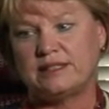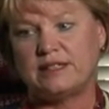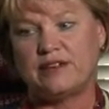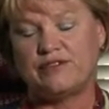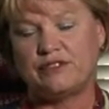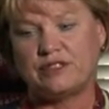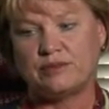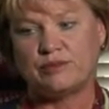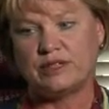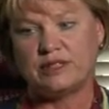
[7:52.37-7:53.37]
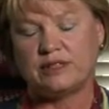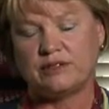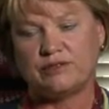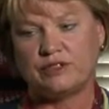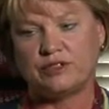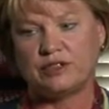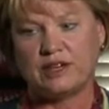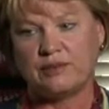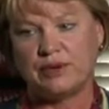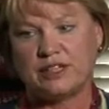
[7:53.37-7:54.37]
say for some reason,
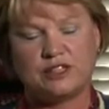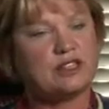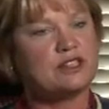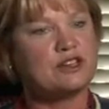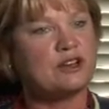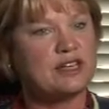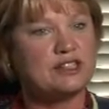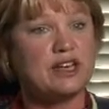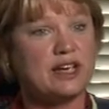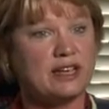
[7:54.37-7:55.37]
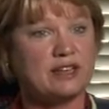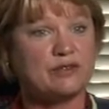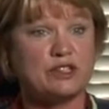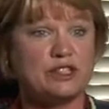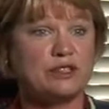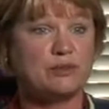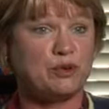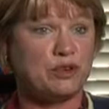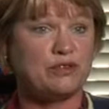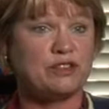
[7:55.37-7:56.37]
for a patient that's Rh negative, which is
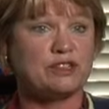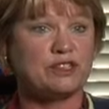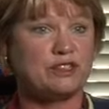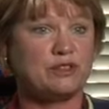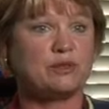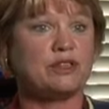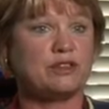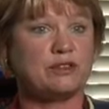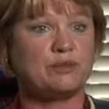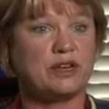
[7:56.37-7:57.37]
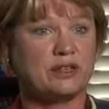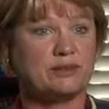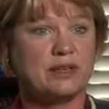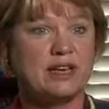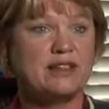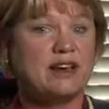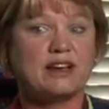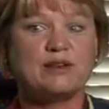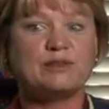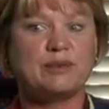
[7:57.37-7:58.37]
important for us to know when they're pregnant,
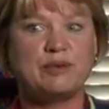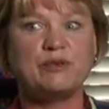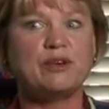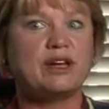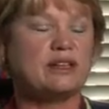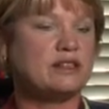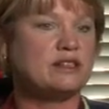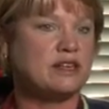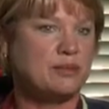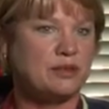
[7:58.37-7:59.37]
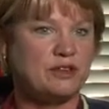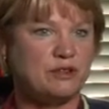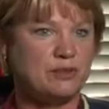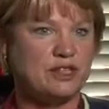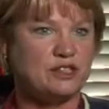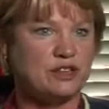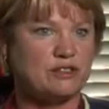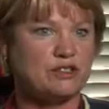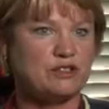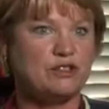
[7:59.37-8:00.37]
that comes up in red at the top of the OB
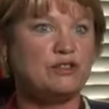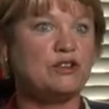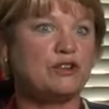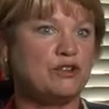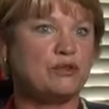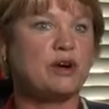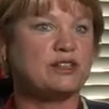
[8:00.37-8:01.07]
chart, so you know you're